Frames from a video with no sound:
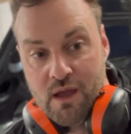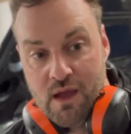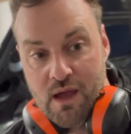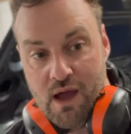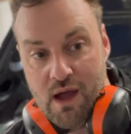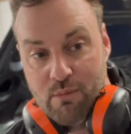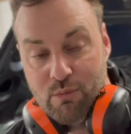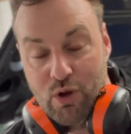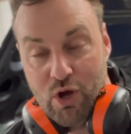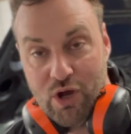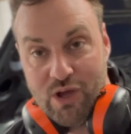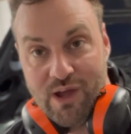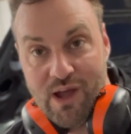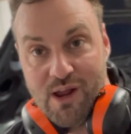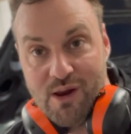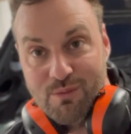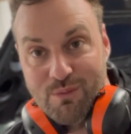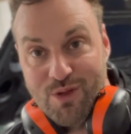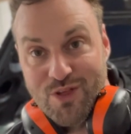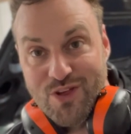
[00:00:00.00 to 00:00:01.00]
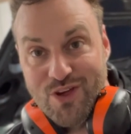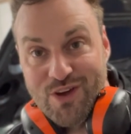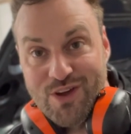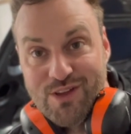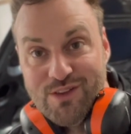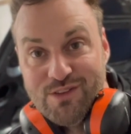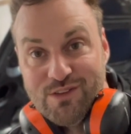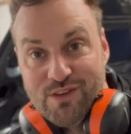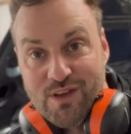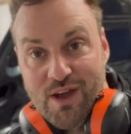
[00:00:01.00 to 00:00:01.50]
not counting my
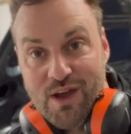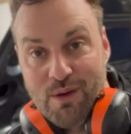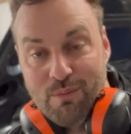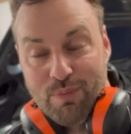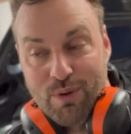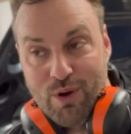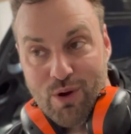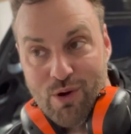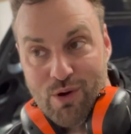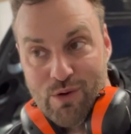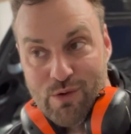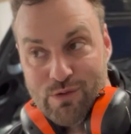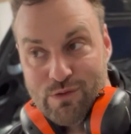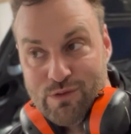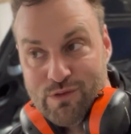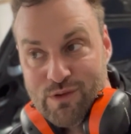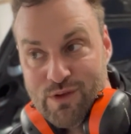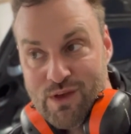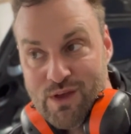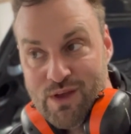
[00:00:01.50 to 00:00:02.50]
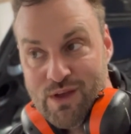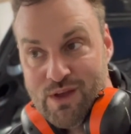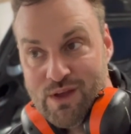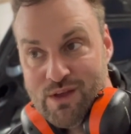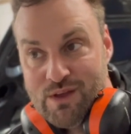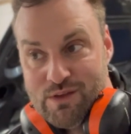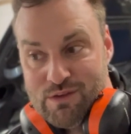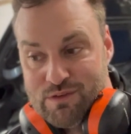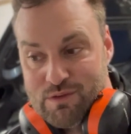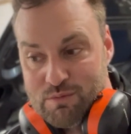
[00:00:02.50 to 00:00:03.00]
chickens yet, because
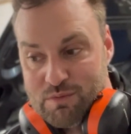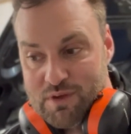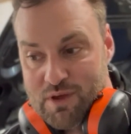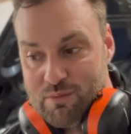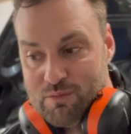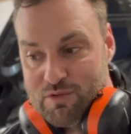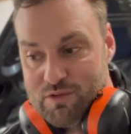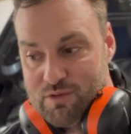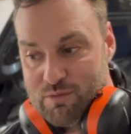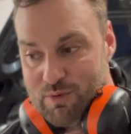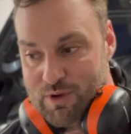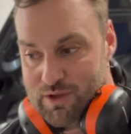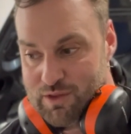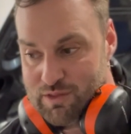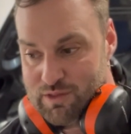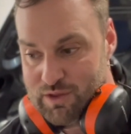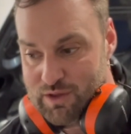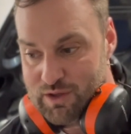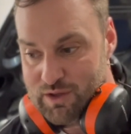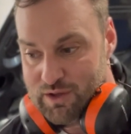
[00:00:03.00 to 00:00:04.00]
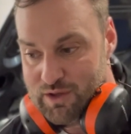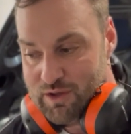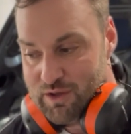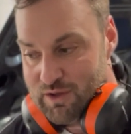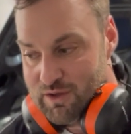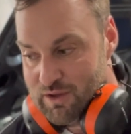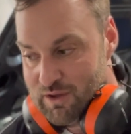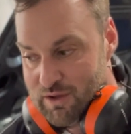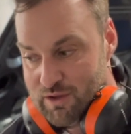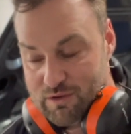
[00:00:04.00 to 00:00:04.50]
sometimes you might think
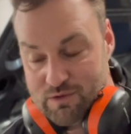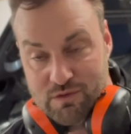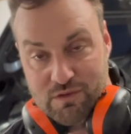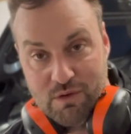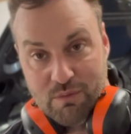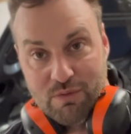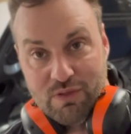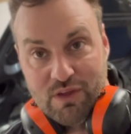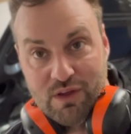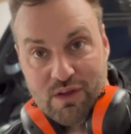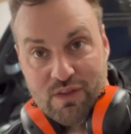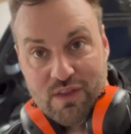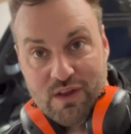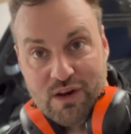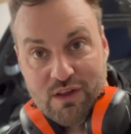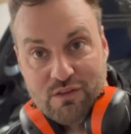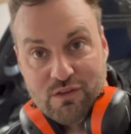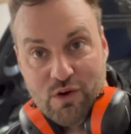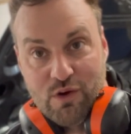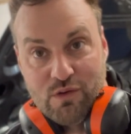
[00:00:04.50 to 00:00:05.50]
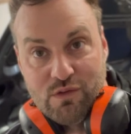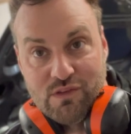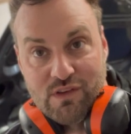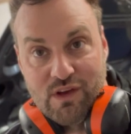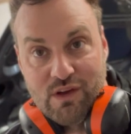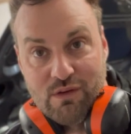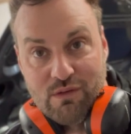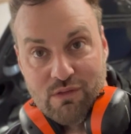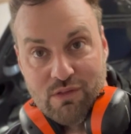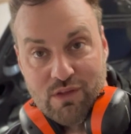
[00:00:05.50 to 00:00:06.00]
it's something and then it turns
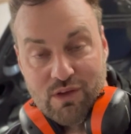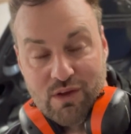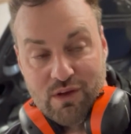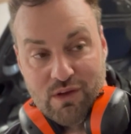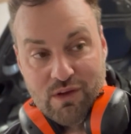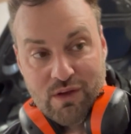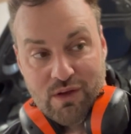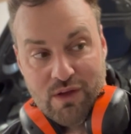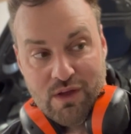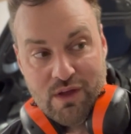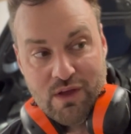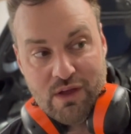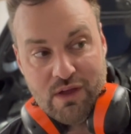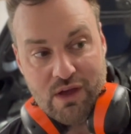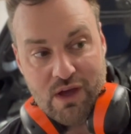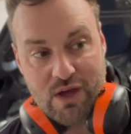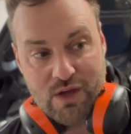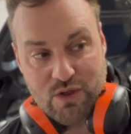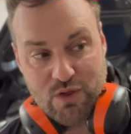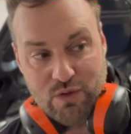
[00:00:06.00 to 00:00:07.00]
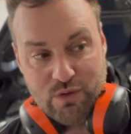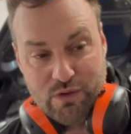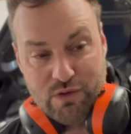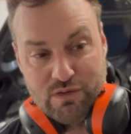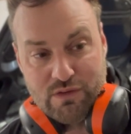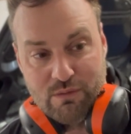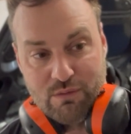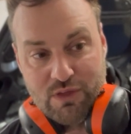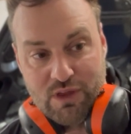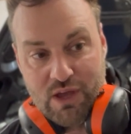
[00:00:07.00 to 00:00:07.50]
out that actually it's
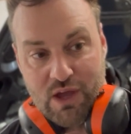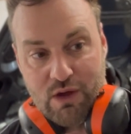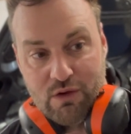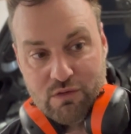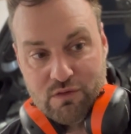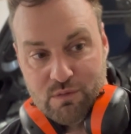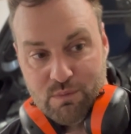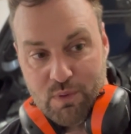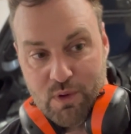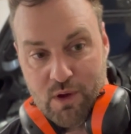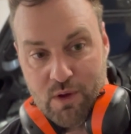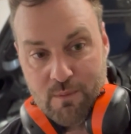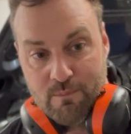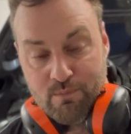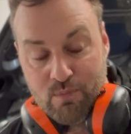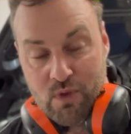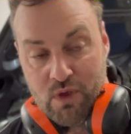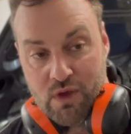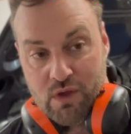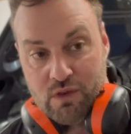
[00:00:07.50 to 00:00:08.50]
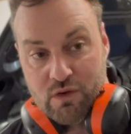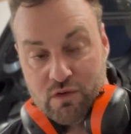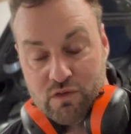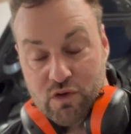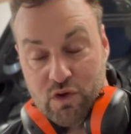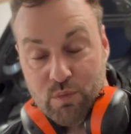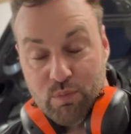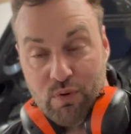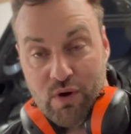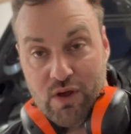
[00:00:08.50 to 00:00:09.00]
something else. But there's
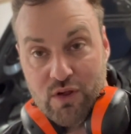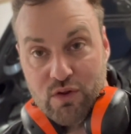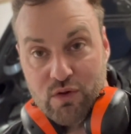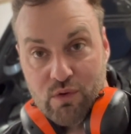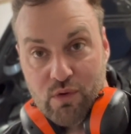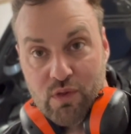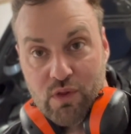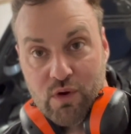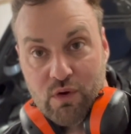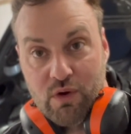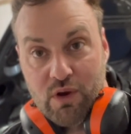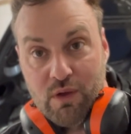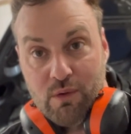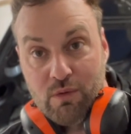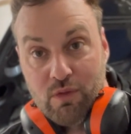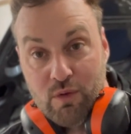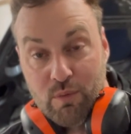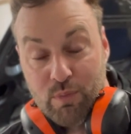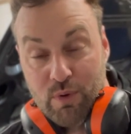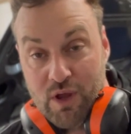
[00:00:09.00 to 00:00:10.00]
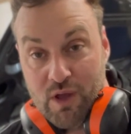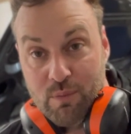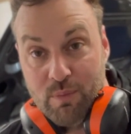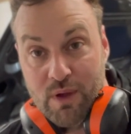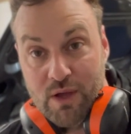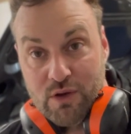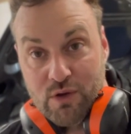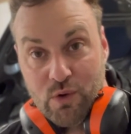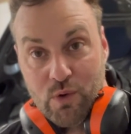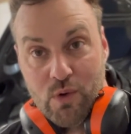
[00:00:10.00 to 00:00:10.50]
good pressure on the brake
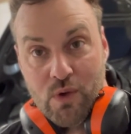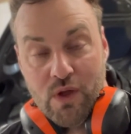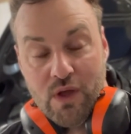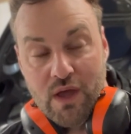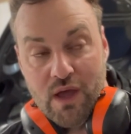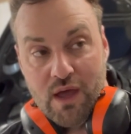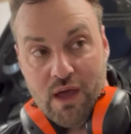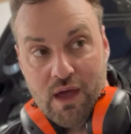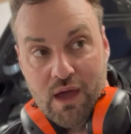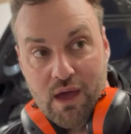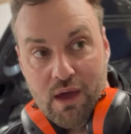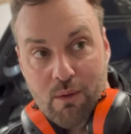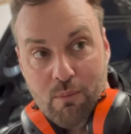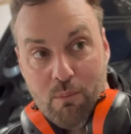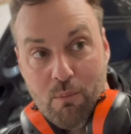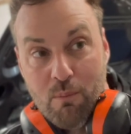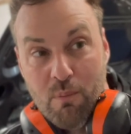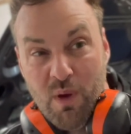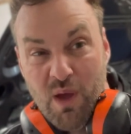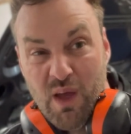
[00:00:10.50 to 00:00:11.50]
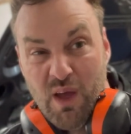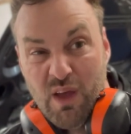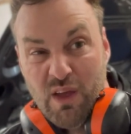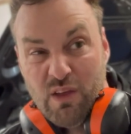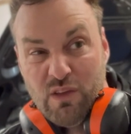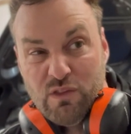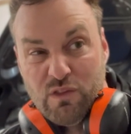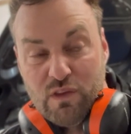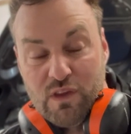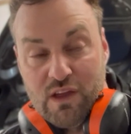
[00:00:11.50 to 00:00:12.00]
pedal,
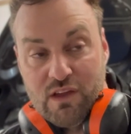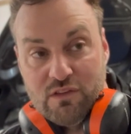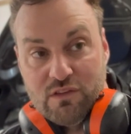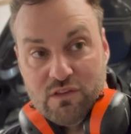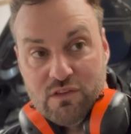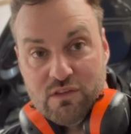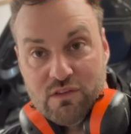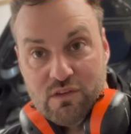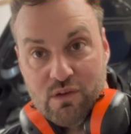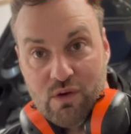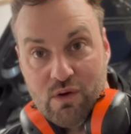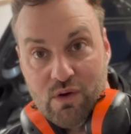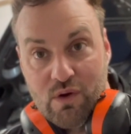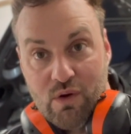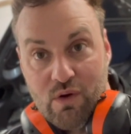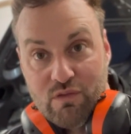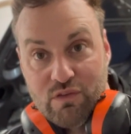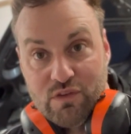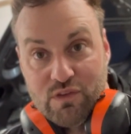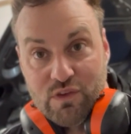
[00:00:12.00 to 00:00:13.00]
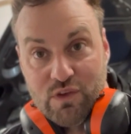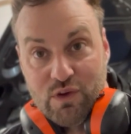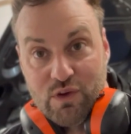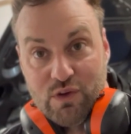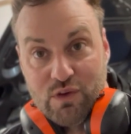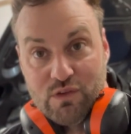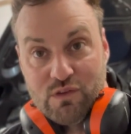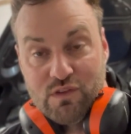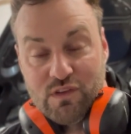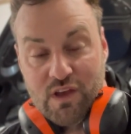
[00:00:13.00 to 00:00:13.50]
so that's obviously a
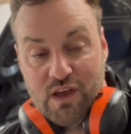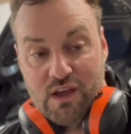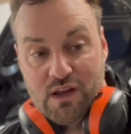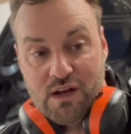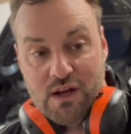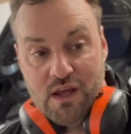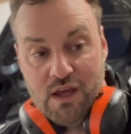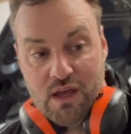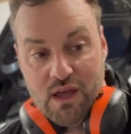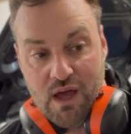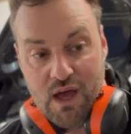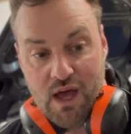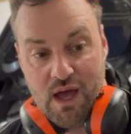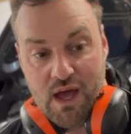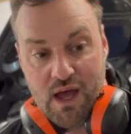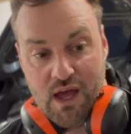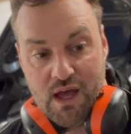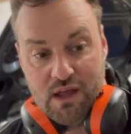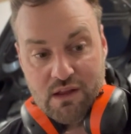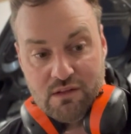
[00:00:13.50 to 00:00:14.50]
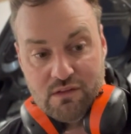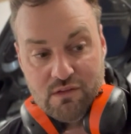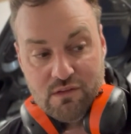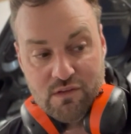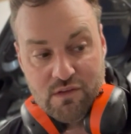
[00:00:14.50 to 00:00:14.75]
good sign. And